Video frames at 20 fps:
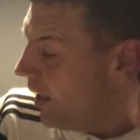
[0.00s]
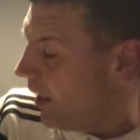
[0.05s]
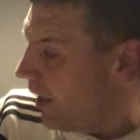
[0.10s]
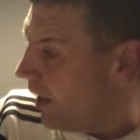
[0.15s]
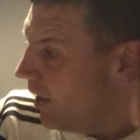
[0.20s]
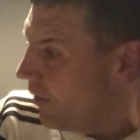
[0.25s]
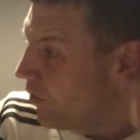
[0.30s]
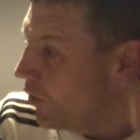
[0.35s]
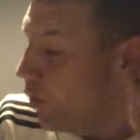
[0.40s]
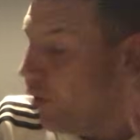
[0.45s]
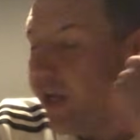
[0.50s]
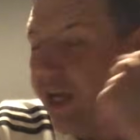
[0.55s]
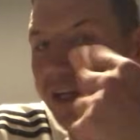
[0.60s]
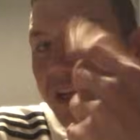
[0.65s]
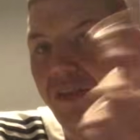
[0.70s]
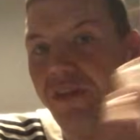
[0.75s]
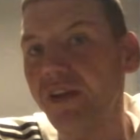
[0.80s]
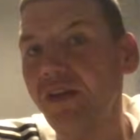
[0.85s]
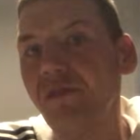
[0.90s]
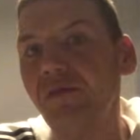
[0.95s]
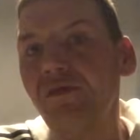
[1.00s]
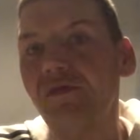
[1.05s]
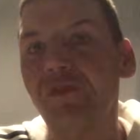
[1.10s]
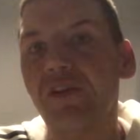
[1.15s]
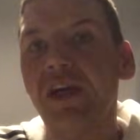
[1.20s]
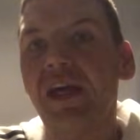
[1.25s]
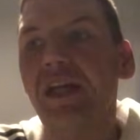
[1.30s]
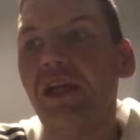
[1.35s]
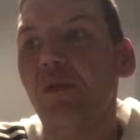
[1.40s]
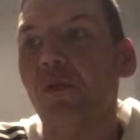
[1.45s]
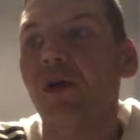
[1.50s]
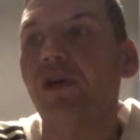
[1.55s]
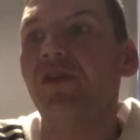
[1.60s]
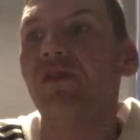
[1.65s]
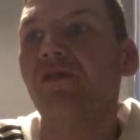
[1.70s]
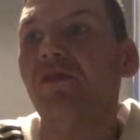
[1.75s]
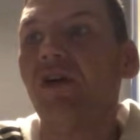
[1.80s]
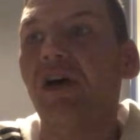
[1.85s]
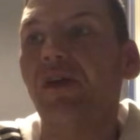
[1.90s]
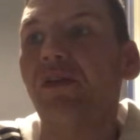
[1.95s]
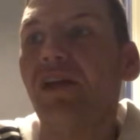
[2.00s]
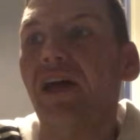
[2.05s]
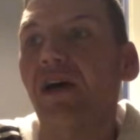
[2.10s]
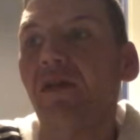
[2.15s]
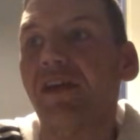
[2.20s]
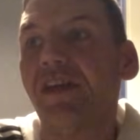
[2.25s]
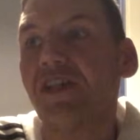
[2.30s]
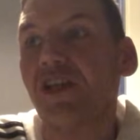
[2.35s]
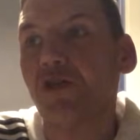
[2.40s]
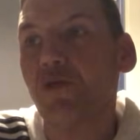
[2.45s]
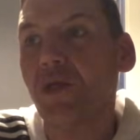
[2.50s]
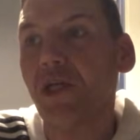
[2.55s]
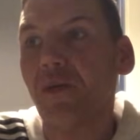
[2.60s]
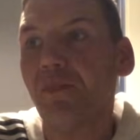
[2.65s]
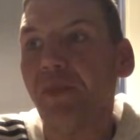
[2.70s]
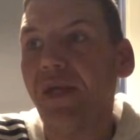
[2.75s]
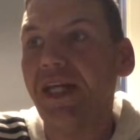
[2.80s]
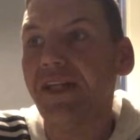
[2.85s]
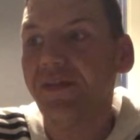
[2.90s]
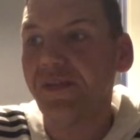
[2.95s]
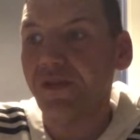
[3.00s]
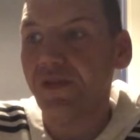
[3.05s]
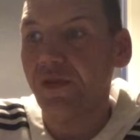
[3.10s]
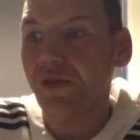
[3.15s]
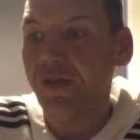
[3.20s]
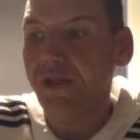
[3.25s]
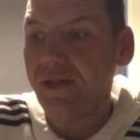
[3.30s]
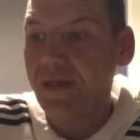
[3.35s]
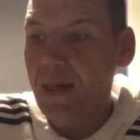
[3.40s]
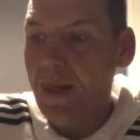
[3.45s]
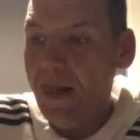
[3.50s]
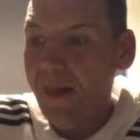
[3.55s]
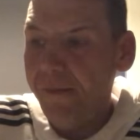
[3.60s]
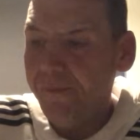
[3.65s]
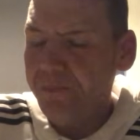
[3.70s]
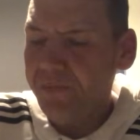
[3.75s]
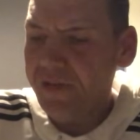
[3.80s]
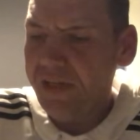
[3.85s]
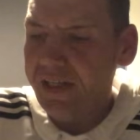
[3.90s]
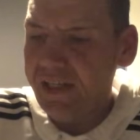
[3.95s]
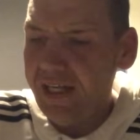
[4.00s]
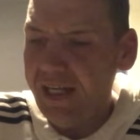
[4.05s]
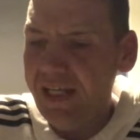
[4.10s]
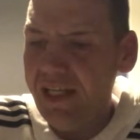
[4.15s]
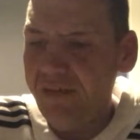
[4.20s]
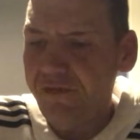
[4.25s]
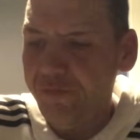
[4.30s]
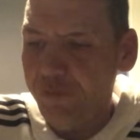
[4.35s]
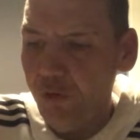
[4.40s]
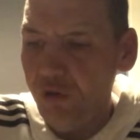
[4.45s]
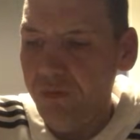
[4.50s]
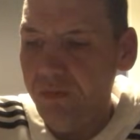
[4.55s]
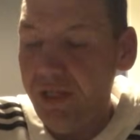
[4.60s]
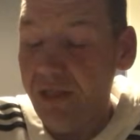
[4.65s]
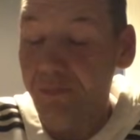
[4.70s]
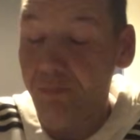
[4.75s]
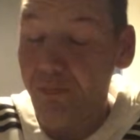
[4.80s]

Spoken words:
I'd do anything for anyone, and that, like, that's what you're paid to do. And the guy had phoned.